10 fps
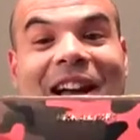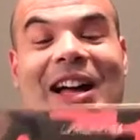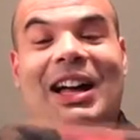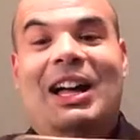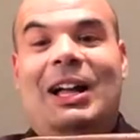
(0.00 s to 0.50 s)

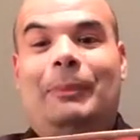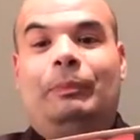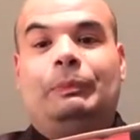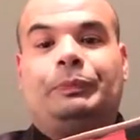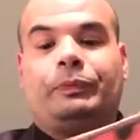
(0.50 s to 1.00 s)

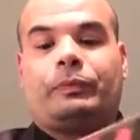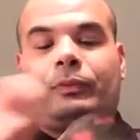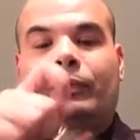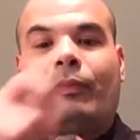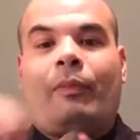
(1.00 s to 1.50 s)
I
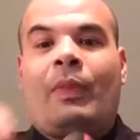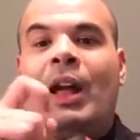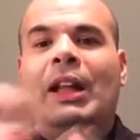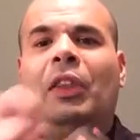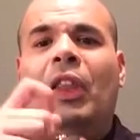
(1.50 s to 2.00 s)

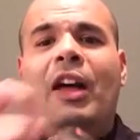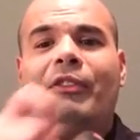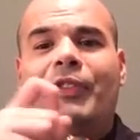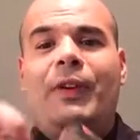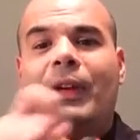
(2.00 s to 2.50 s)

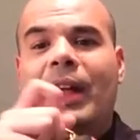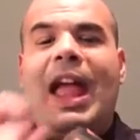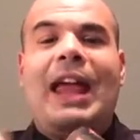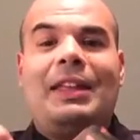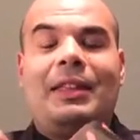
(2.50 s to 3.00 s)
love
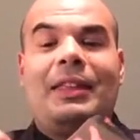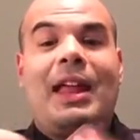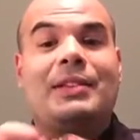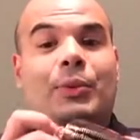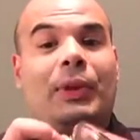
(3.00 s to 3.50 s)
anything
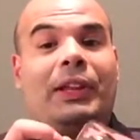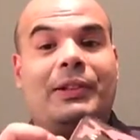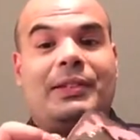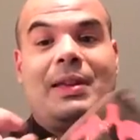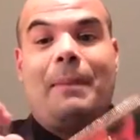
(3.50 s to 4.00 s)
that has a really
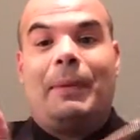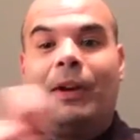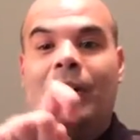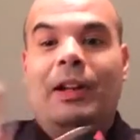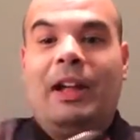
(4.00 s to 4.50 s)
good zipper.
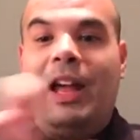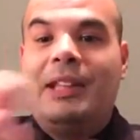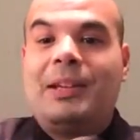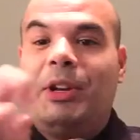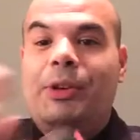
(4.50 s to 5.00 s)

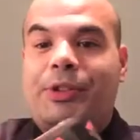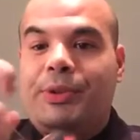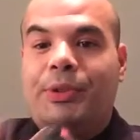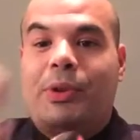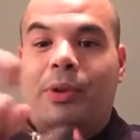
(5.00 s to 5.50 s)
Anytime you go to
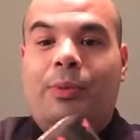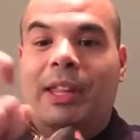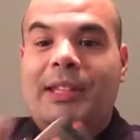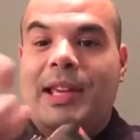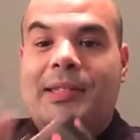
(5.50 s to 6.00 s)
a store,
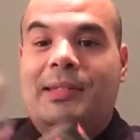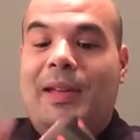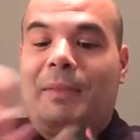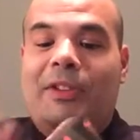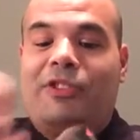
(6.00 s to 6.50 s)
really test the
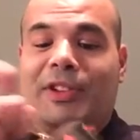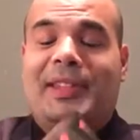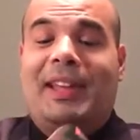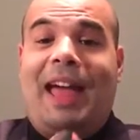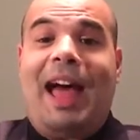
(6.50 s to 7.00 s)
zipper just
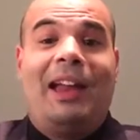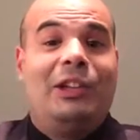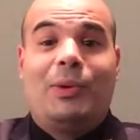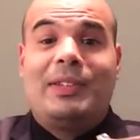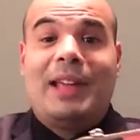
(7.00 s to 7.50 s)
like that,
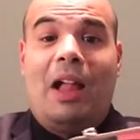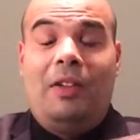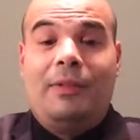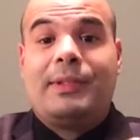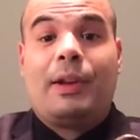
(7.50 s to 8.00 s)
and you can tell
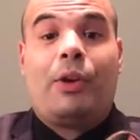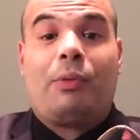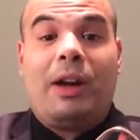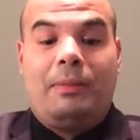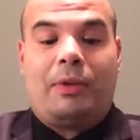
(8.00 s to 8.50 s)
if it's a
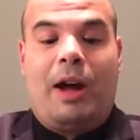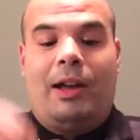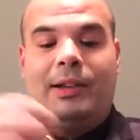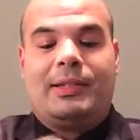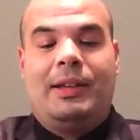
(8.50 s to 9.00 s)
great
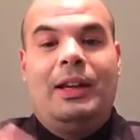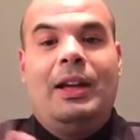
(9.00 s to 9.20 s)
product.